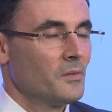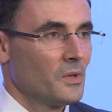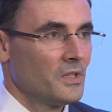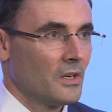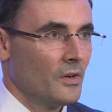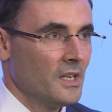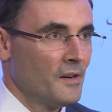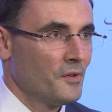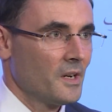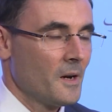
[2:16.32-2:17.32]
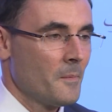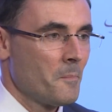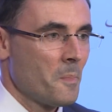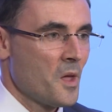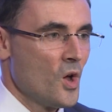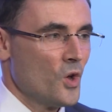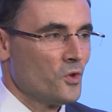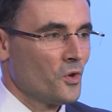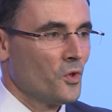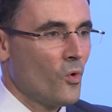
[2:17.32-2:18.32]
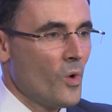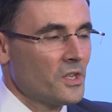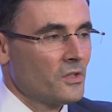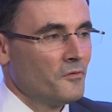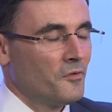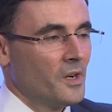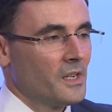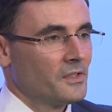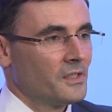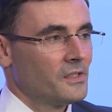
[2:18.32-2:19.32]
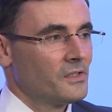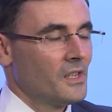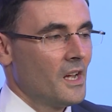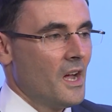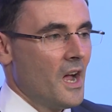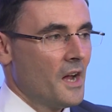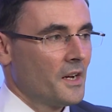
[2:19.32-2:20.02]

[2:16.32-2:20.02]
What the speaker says: in particular in Africa. So the question for us is, how